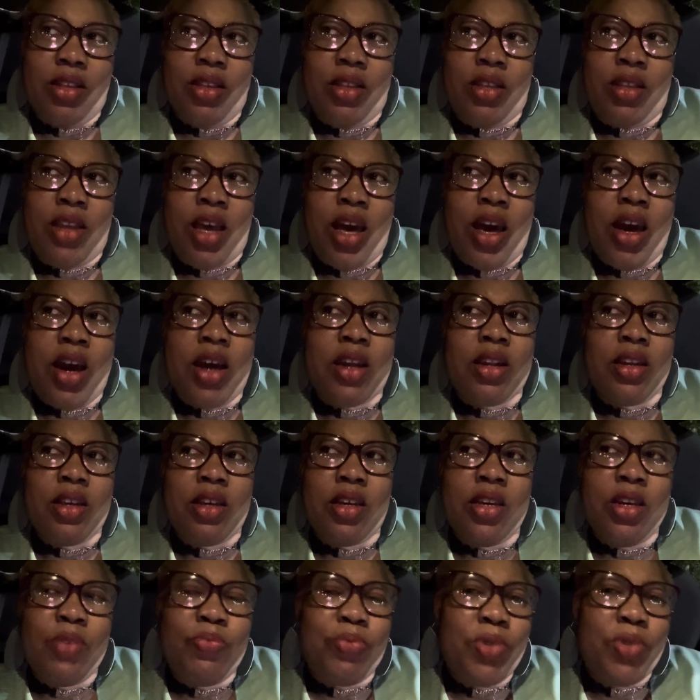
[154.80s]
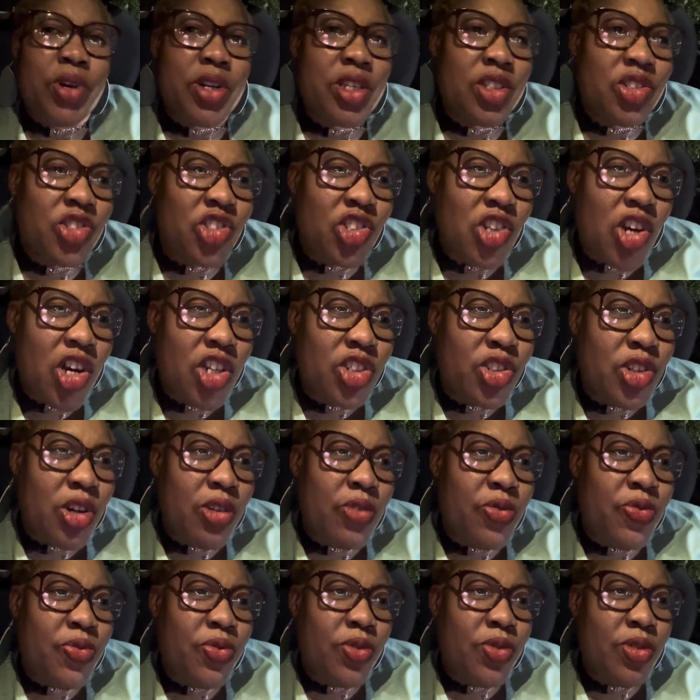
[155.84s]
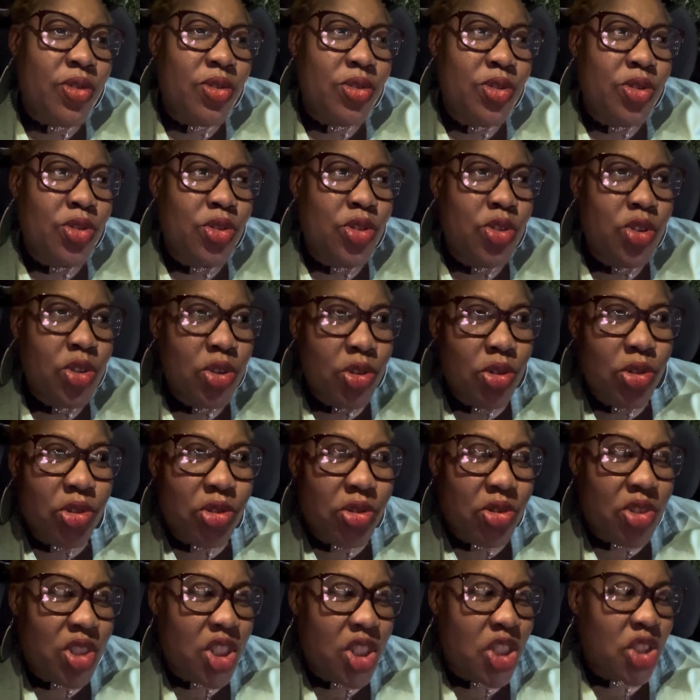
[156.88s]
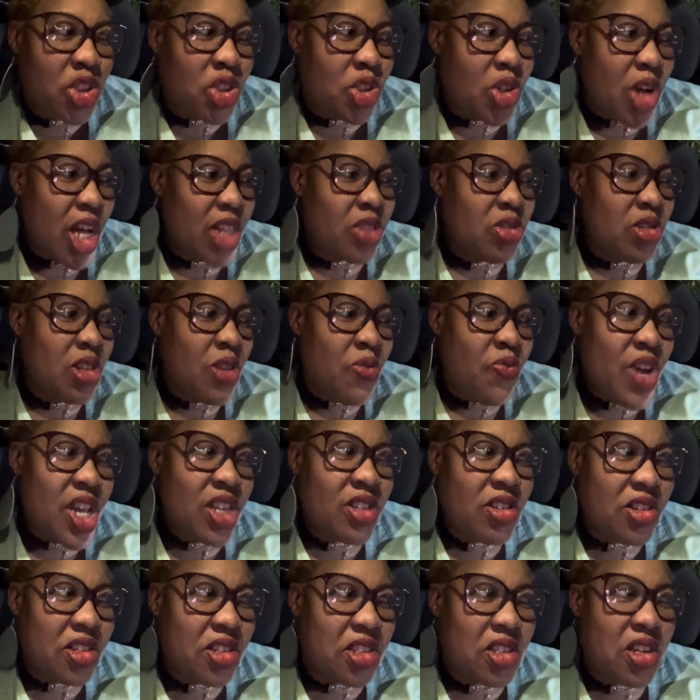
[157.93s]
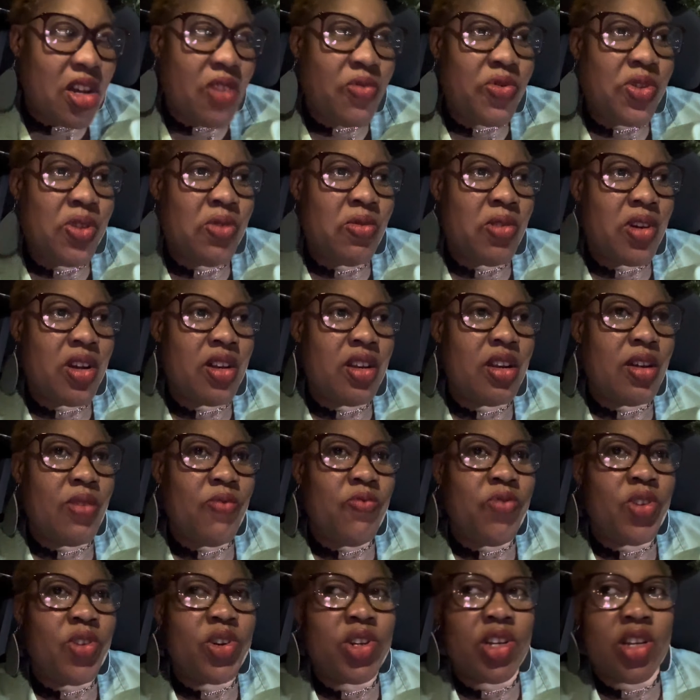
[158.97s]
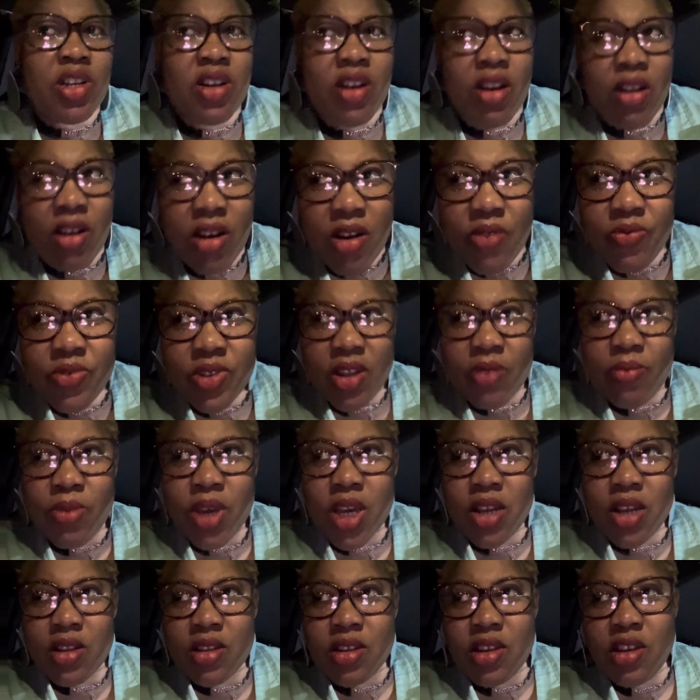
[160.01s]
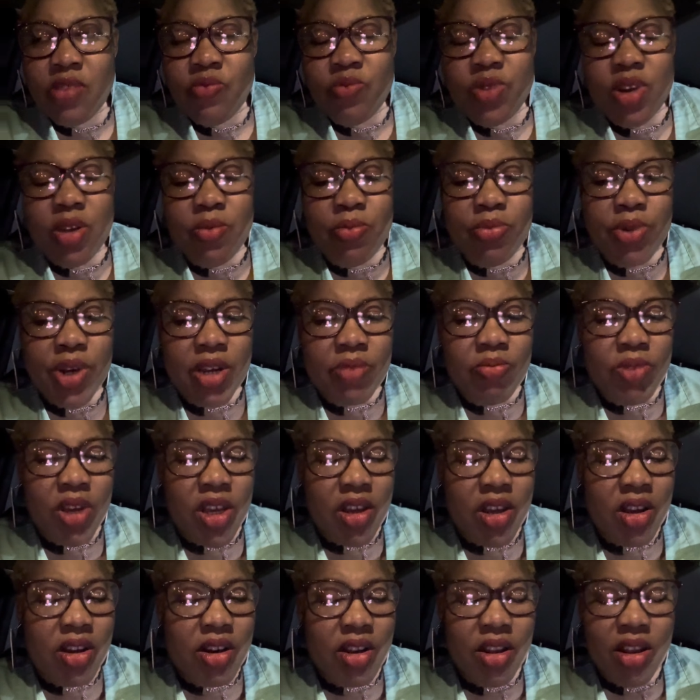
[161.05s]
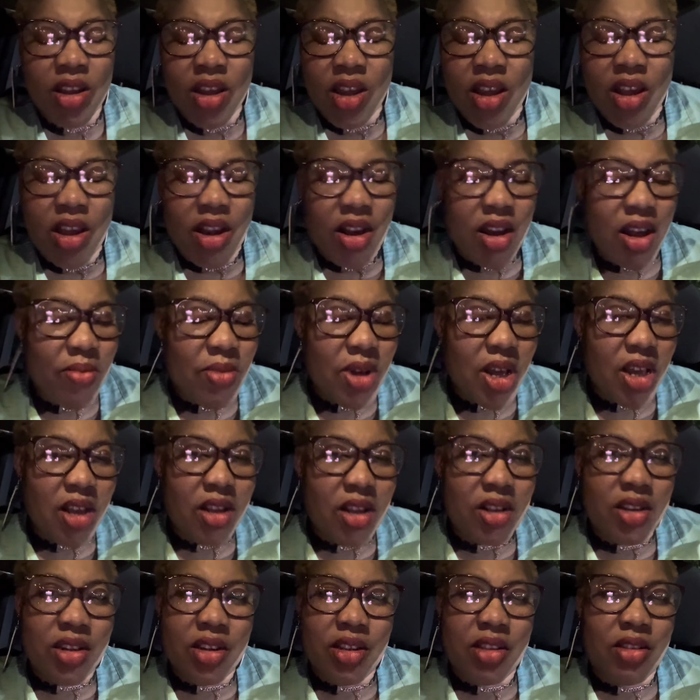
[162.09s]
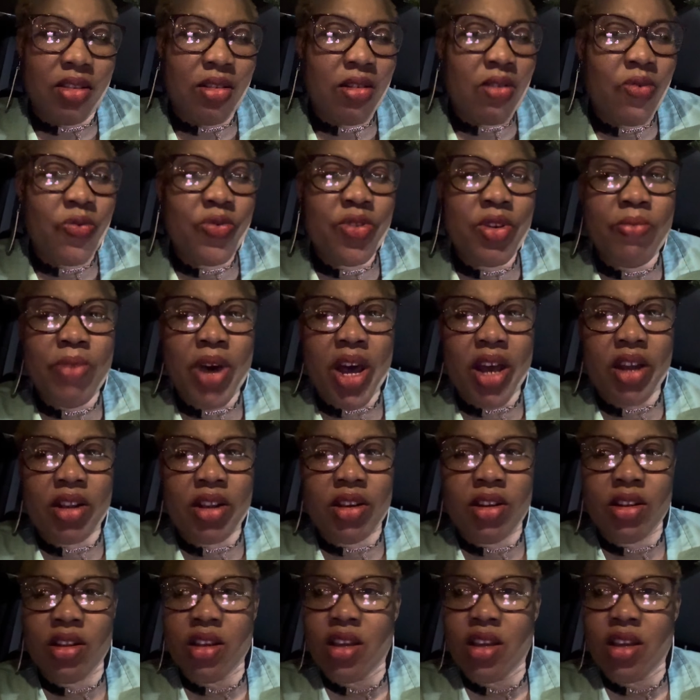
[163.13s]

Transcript: that he put in charge of you to teach you how to defend yourself. You ended up falling in love with the man. Give me a break, man. Come on. Don't feel bad.